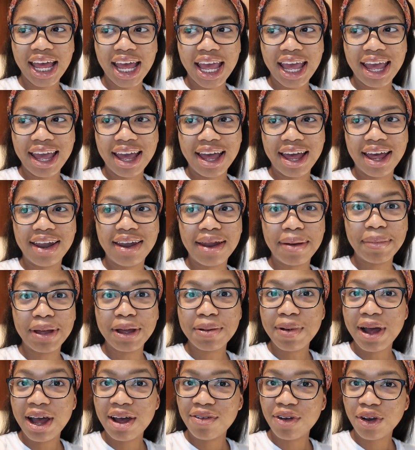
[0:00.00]
and
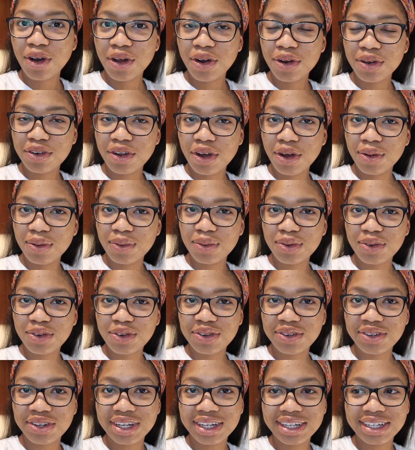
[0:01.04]
make my avocado
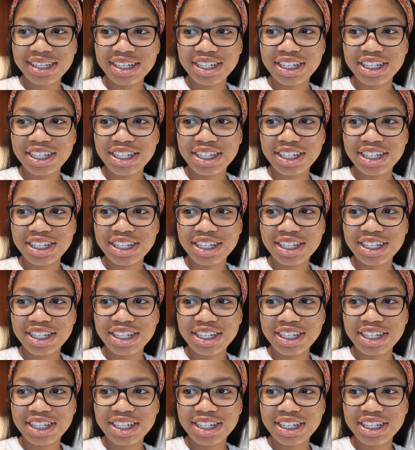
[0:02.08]
toast.